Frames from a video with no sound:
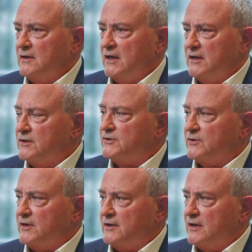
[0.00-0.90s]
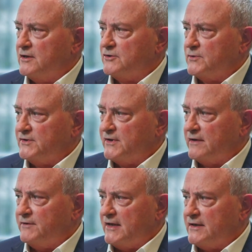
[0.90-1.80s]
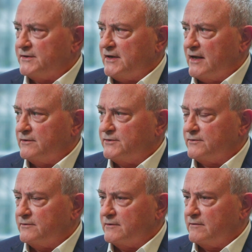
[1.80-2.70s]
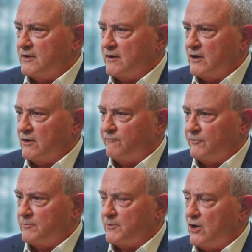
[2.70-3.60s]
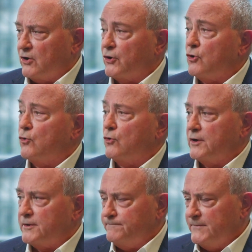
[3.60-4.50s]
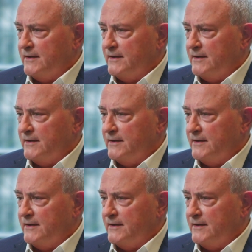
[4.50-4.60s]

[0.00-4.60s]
industry set of data standards through a firm called Accord.